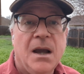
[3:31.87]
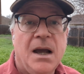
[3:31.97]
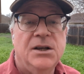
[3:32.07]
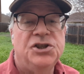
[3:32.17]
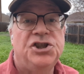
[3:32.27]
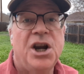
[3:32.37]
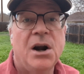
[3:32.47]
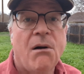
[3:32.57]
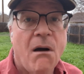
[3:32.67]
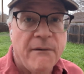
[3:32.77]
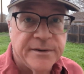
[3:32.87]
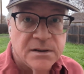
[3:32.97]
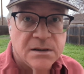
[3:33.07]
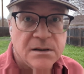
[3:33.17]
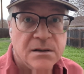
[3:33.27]
kind of share
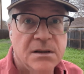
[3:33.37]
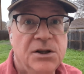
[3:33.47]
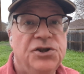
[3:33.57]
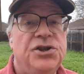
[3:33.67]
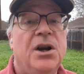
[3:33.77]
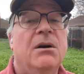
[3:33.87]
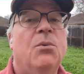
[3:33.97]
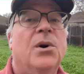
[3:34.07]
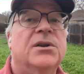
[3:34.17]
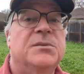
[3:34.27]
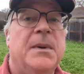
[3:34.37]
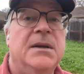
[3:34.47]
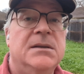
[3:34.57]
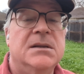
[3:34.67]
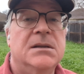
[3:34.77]
offices, they share
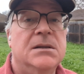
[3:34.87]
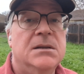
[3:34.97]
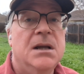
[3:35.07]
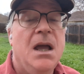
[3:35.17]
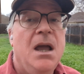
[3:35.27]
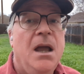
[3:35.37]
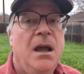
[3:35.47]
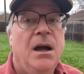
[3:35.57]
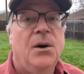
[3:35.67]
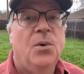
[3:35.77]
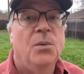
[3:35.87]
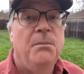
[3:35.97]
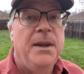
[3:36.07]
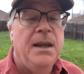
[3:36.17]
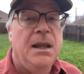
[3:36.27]
workspaces and or
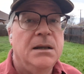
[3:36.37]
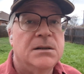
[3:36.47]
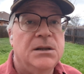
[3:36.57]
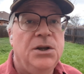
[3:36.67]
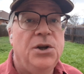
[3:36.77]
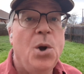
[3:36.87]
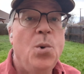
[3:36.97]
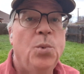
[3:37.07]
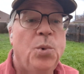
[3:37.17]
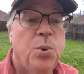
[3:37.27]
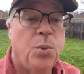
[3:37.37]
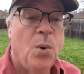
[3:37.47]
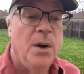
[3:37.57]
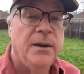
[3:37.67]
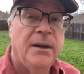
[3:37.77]
meetings, and you don't
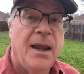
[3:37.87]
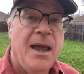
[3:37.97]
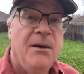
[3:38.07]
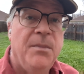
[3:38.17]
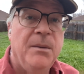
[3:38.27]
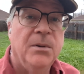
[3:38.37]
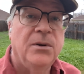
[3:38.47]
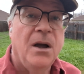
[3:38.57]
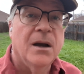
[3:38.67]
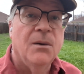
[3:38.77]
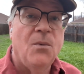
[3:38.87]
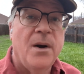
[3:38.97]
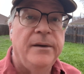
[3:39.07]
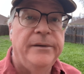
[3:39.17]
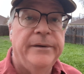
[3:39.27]
want to have people talking
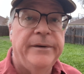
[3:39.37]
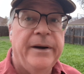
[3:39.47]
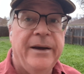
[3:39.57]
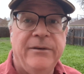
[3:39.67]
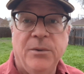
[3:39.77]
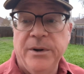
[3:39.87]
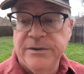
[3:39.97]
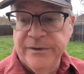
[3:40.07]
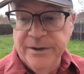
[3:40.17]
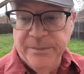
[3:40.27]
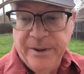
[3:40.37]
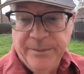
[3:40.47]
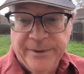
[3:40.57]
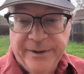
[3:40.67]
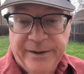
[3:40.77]
while you're having a bunch of other
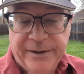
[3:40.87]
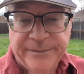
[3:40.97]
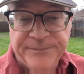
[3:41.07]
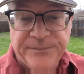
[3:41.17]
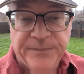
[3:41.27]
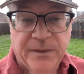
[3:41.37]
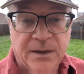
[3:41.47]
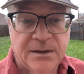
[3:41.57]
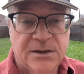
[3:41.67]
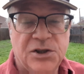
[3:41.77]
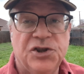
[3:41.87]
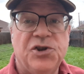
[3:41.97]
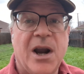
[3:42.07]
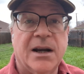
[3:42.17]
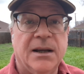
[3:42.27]
people in there. It's
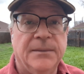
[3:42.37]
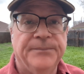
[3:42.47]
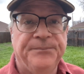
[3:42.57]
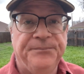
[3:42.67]
distracting.